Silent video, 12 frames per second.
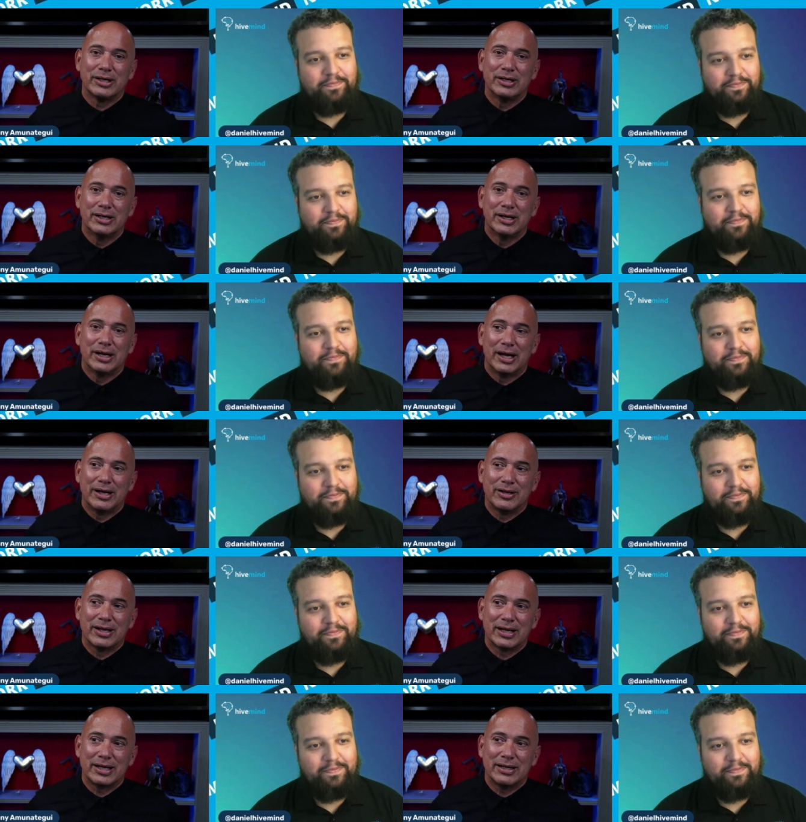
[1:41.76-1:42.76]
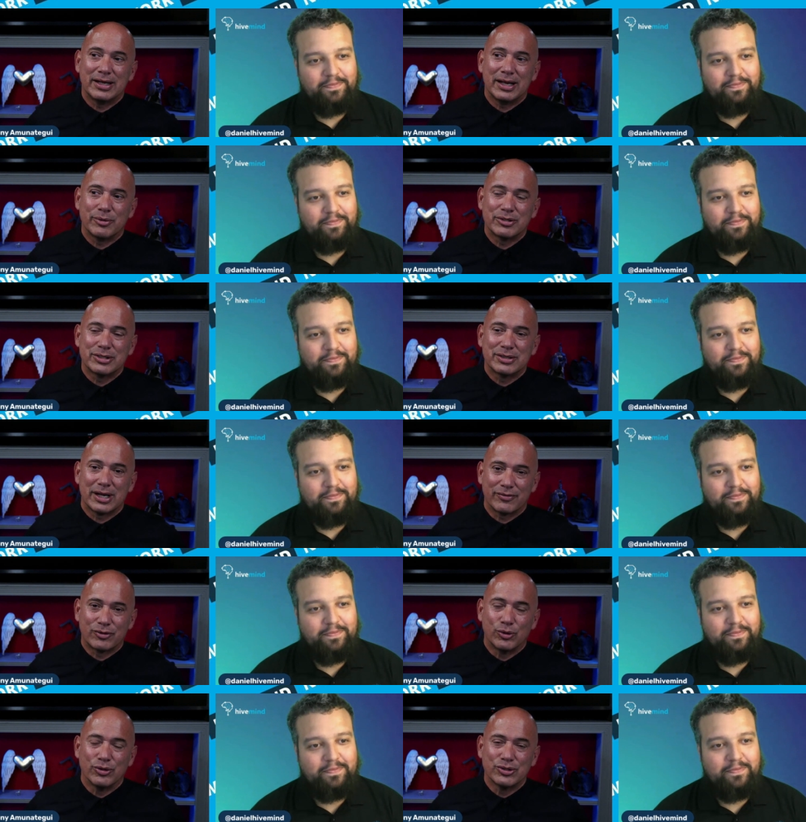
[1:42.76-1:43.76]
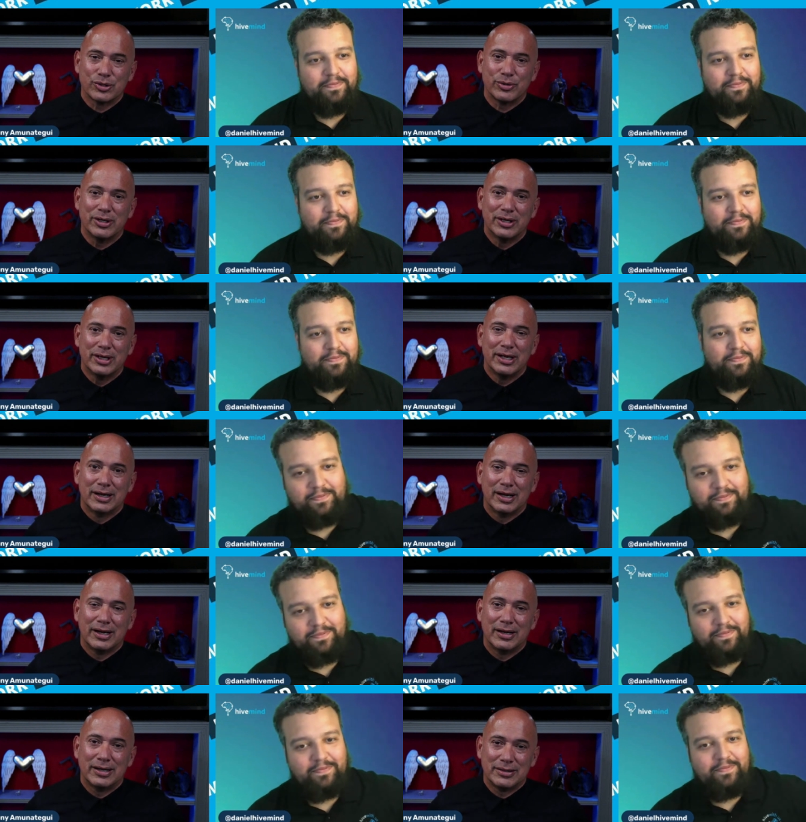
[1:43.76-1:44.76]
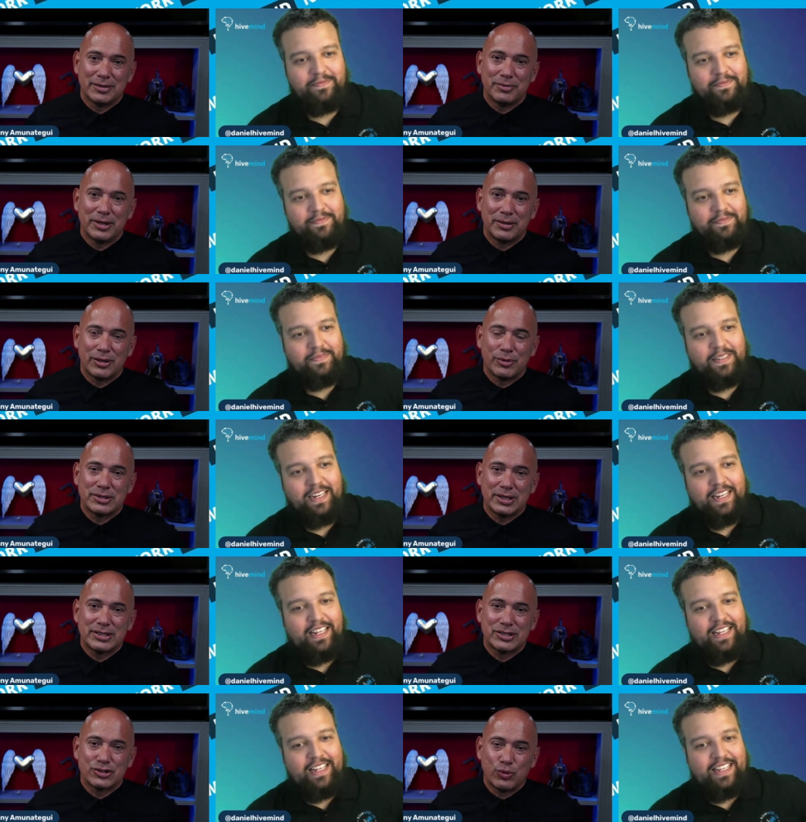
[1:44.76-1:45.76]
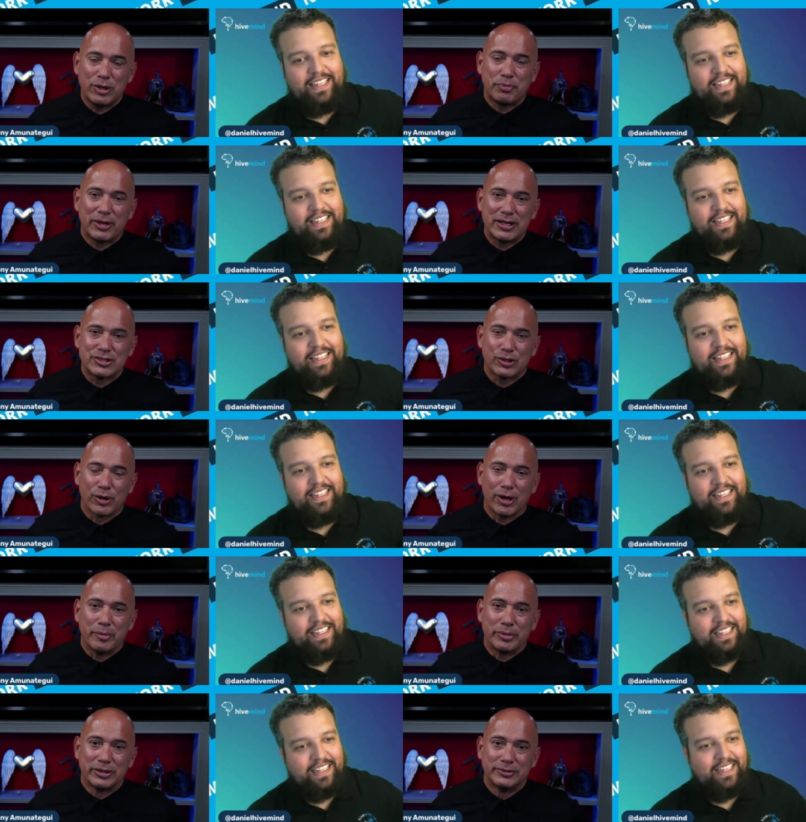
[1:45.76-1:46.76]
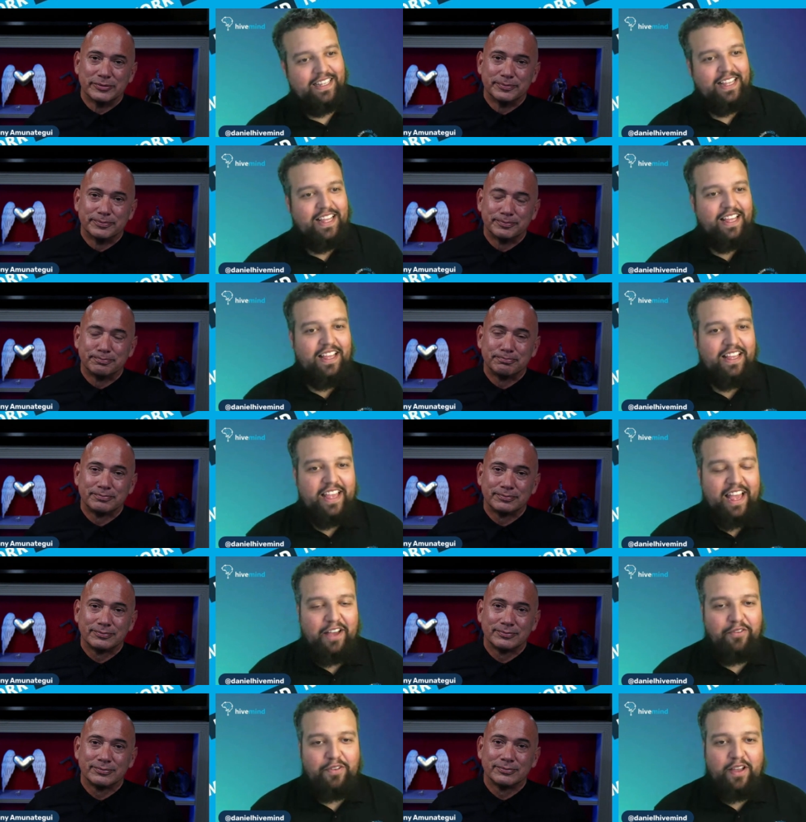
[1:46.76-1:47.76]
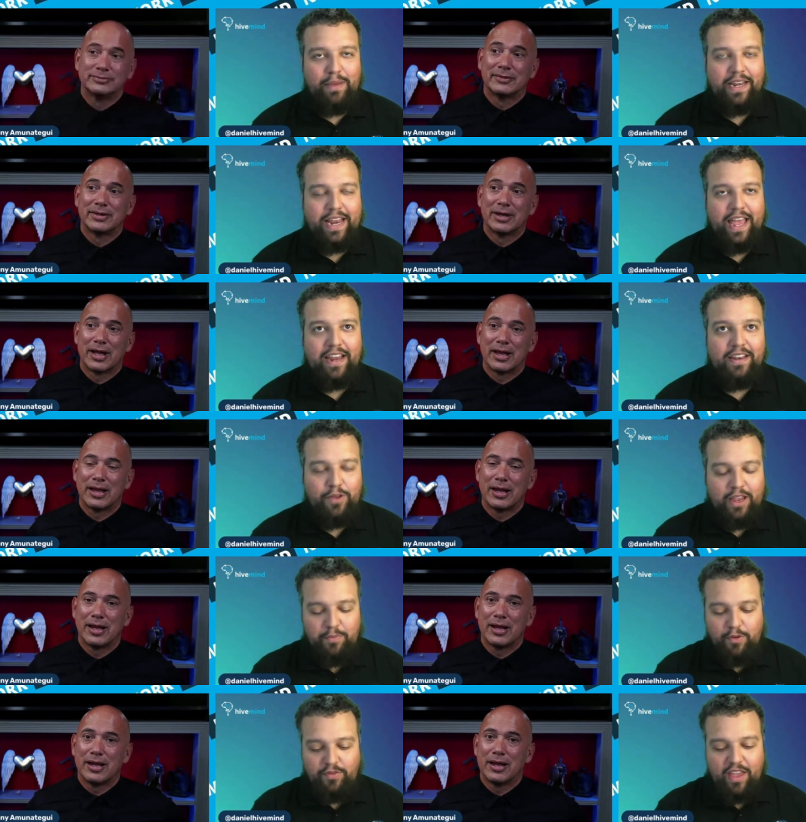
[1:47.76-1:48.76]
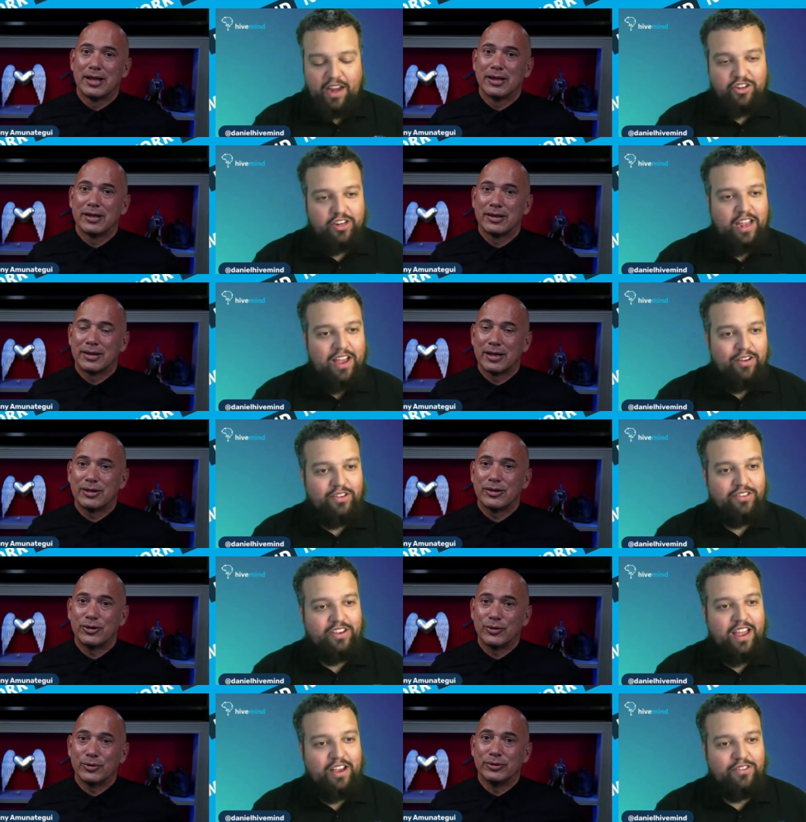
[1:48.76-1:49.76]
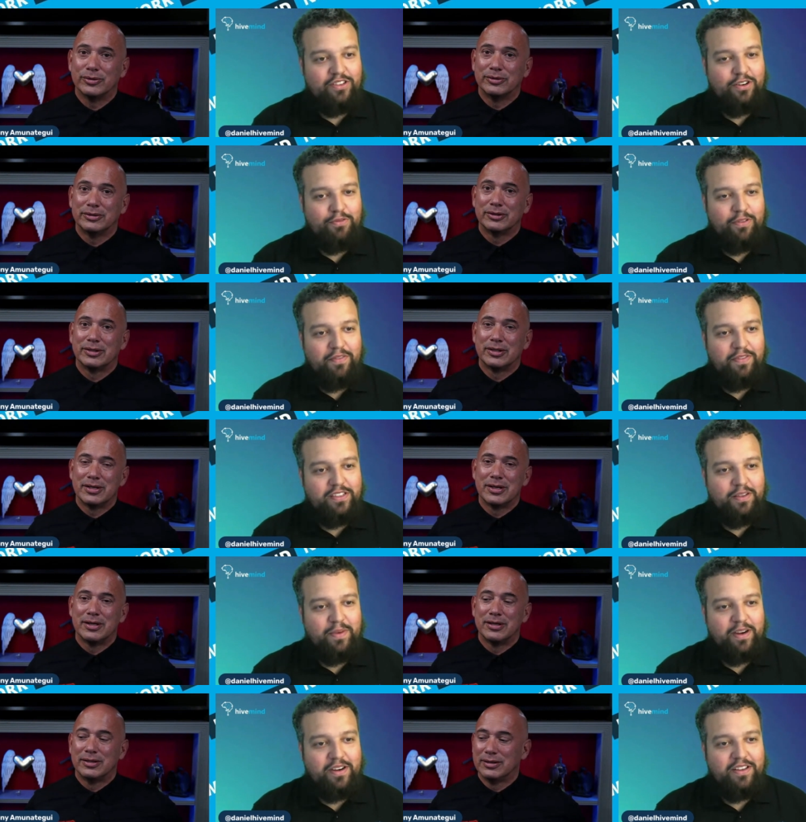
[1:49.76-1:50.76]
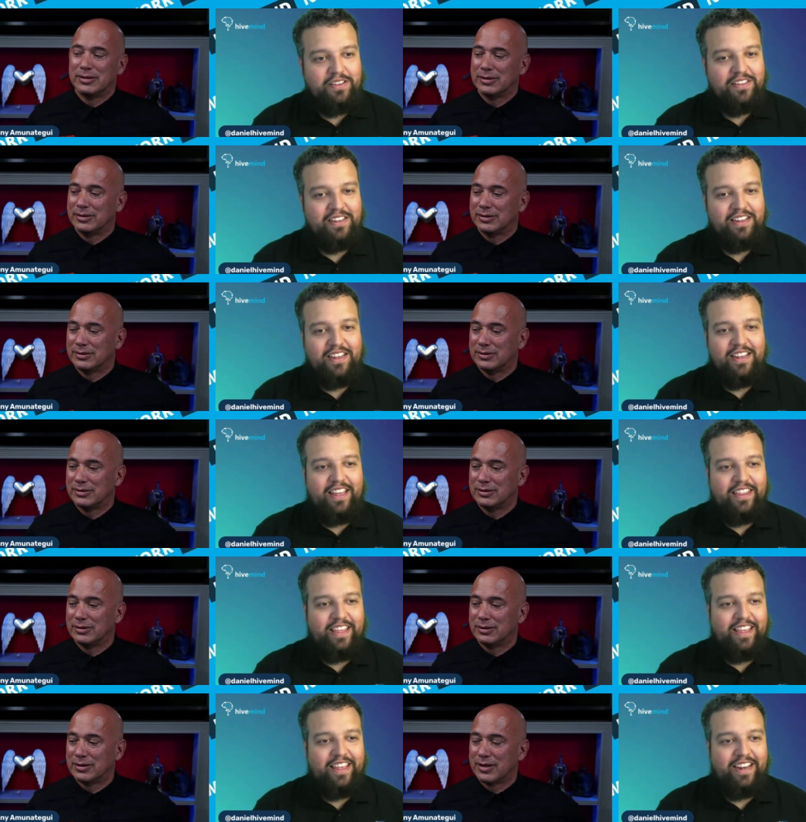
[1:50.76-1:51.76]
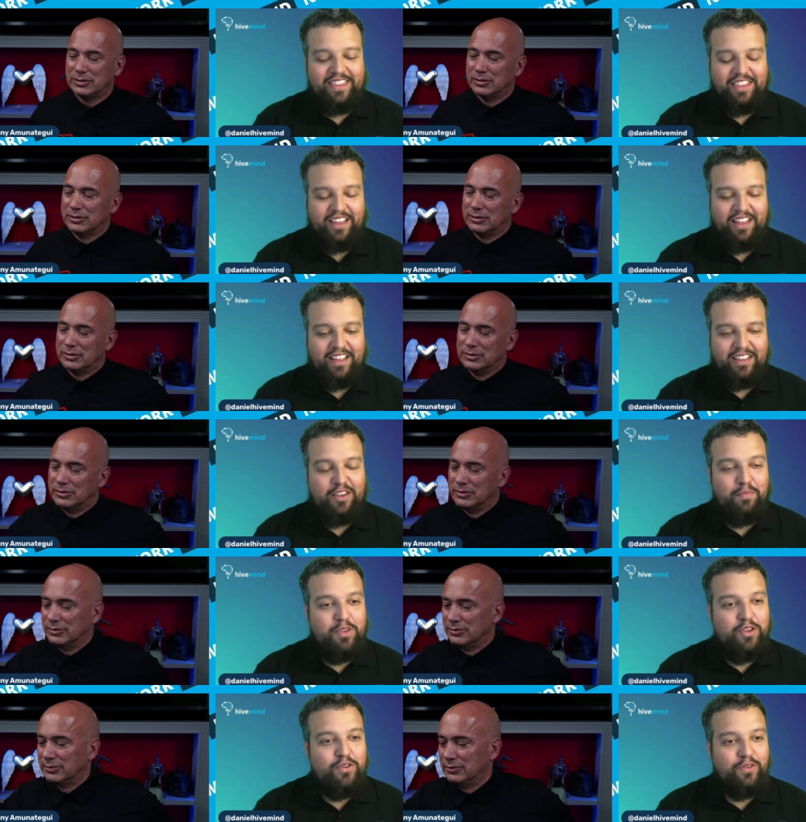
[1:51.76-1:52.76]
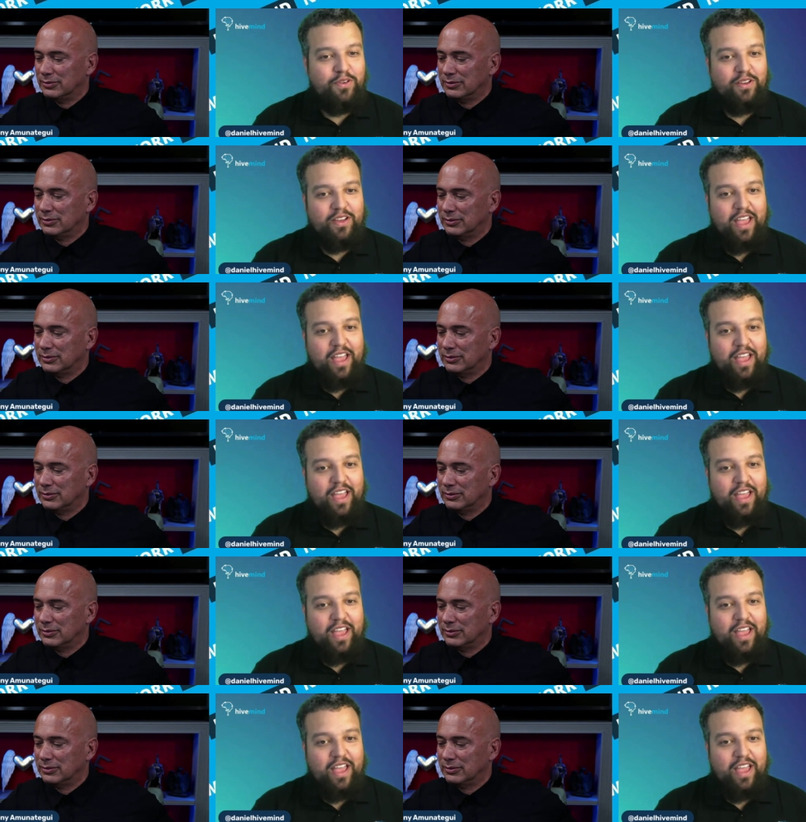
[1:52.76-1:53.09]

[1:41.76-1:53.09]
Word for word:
Speaker 1: uh, uh, you get Indiana, which is kind of cool. So, uh, you know, it's, it's a sweet place to grow up.
Speaker 2: Yeah, my dad. We moved out of Chicago because Chicago's a little rough in some areas, and then the commute.